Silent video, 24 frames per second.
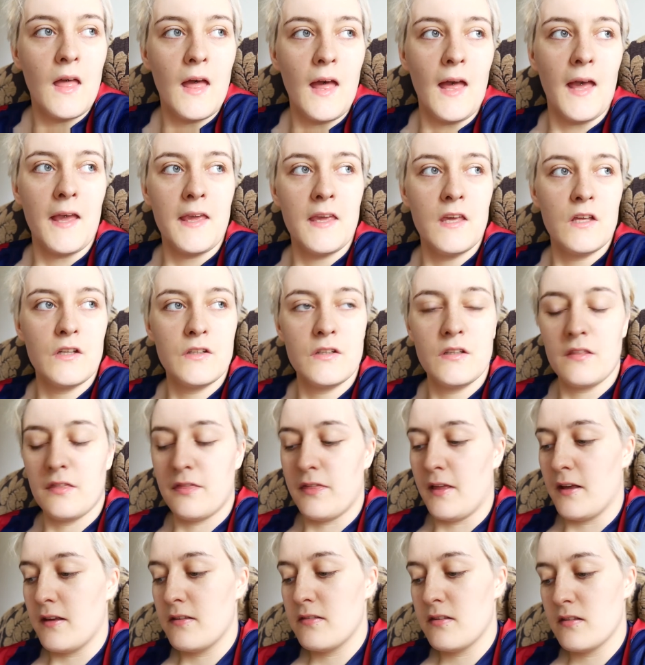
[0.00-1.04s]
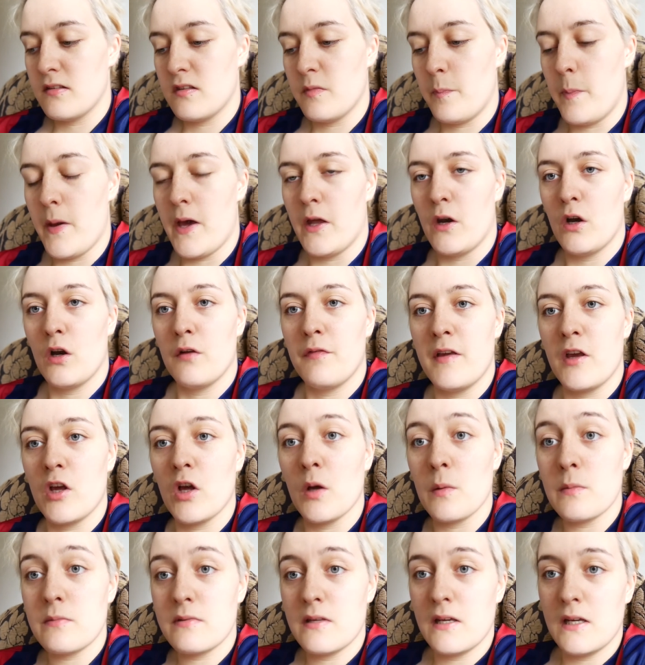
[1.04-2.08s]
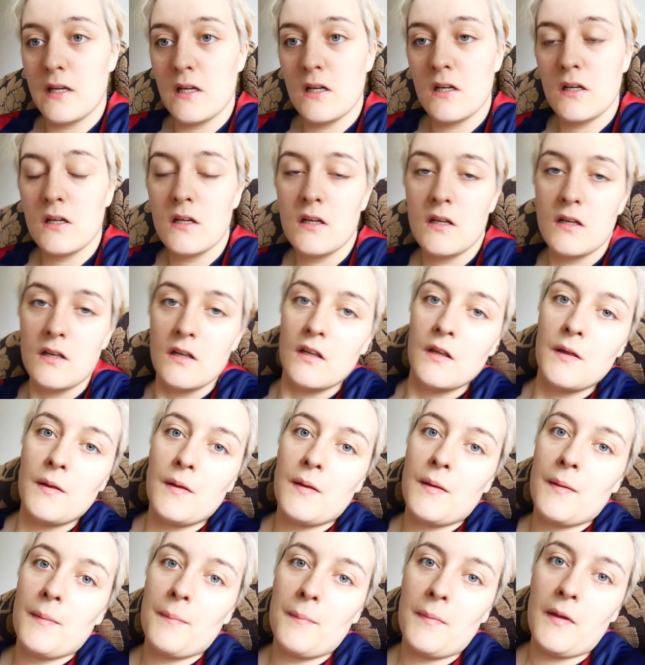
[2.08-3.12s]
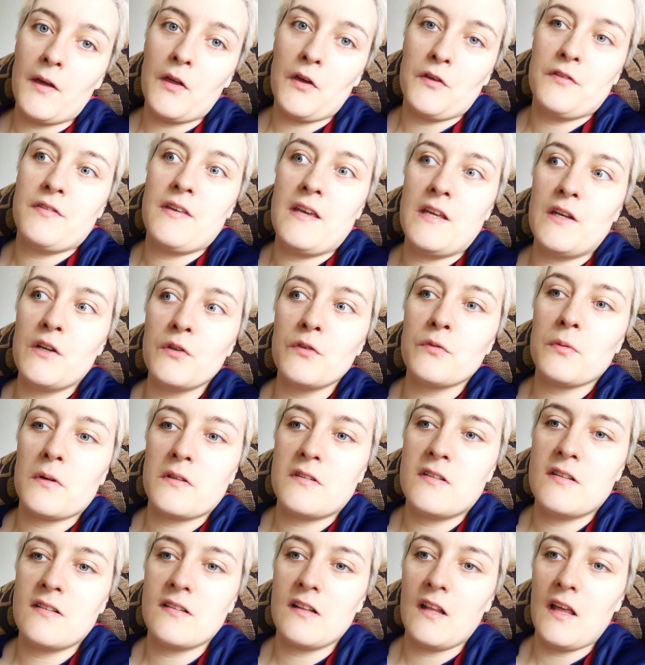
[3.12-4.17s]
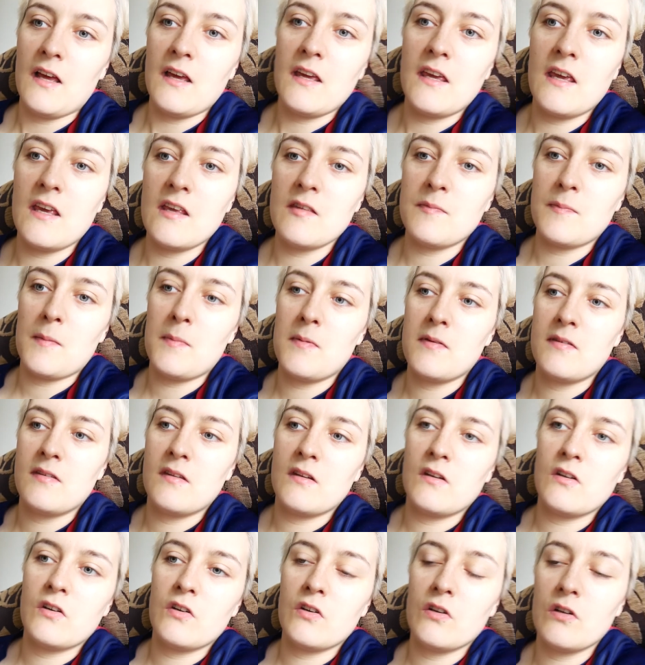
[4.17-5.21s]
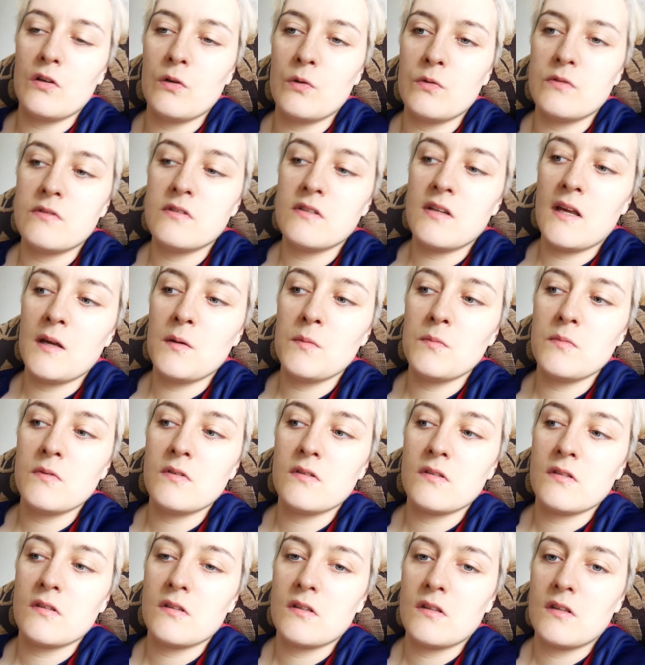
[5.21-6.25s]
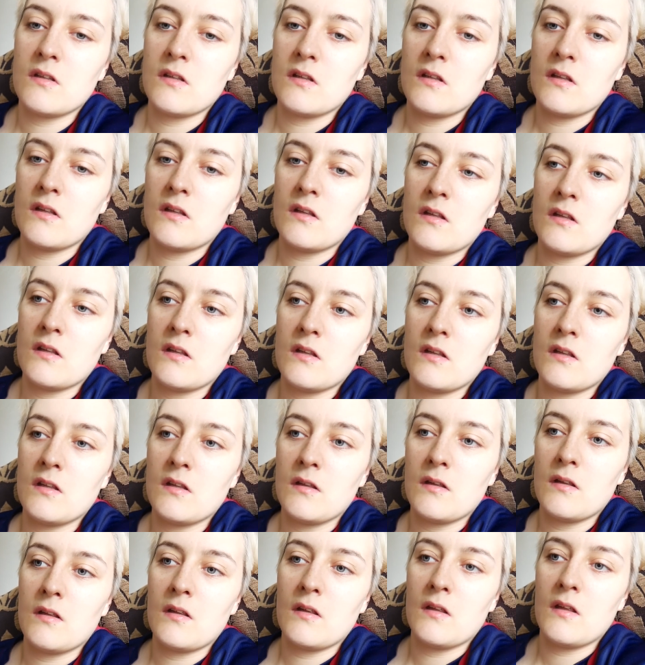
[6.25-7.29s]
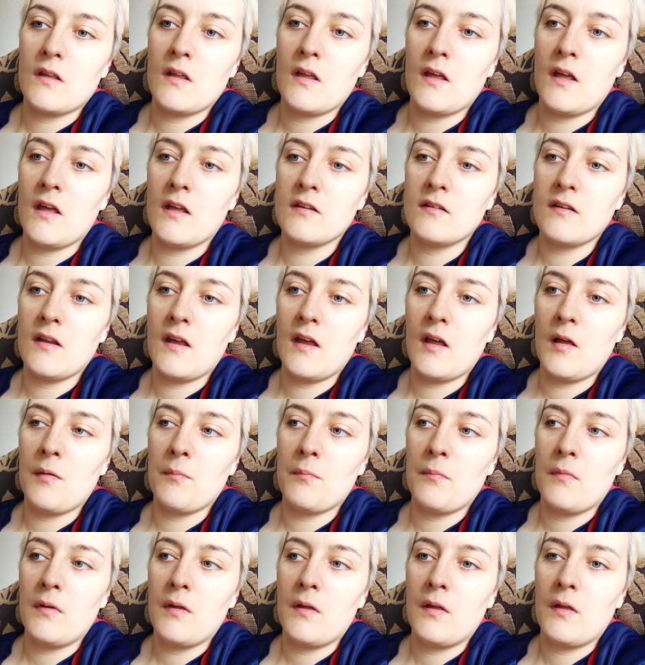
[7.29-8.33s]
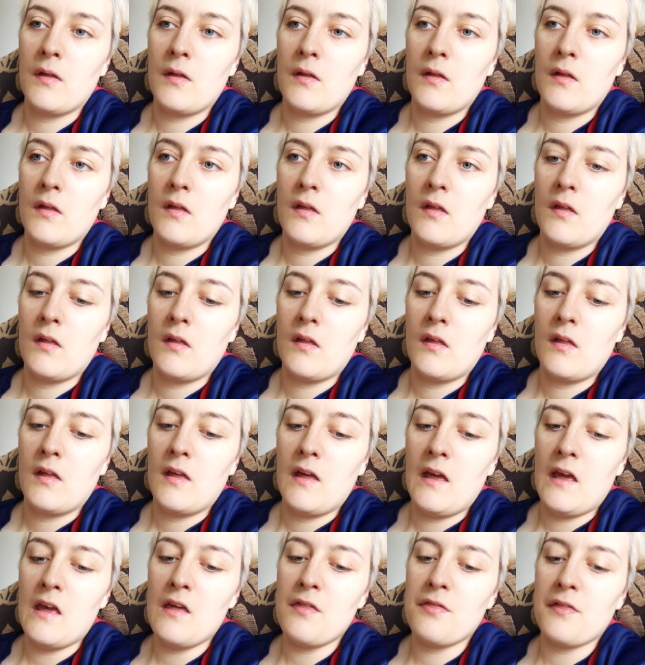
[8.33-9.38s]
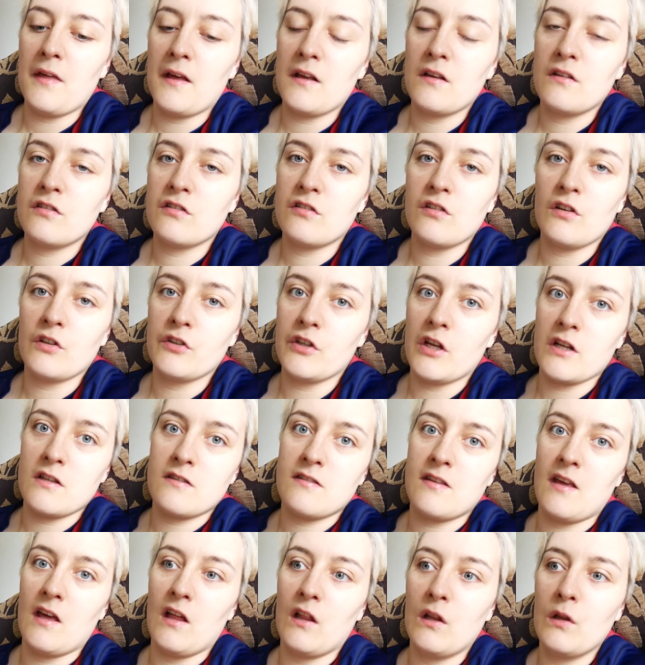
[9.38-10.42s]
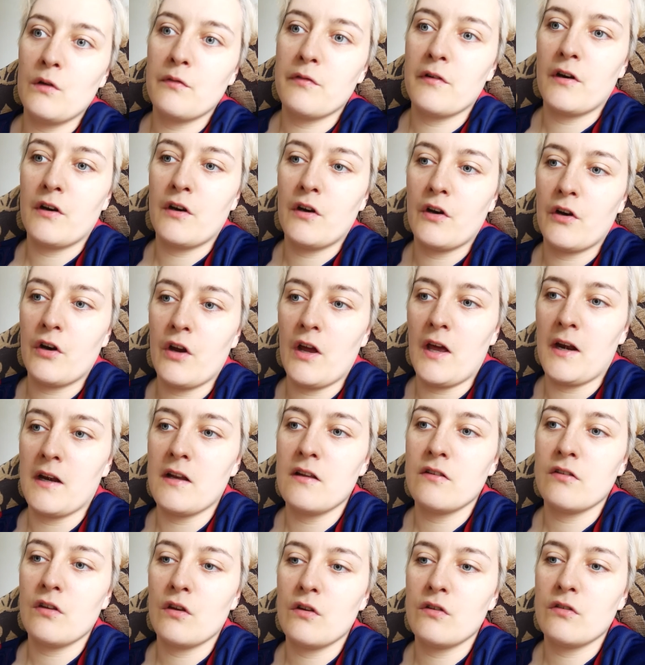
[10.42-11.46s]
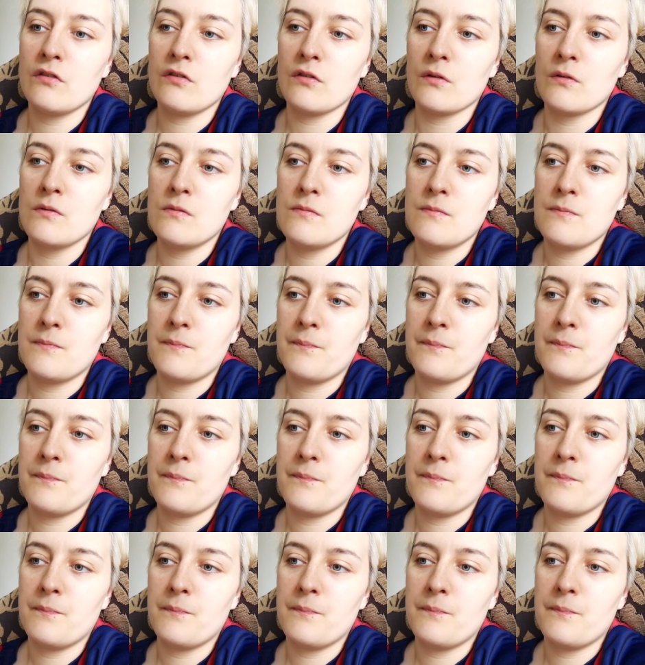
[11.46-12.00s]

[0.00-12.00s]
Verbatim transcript: Angel thinks it's better if he comes here because he knows what she's like. He's babysitted her loads of times and um, he thinks she'll not settle over in her granny's house, so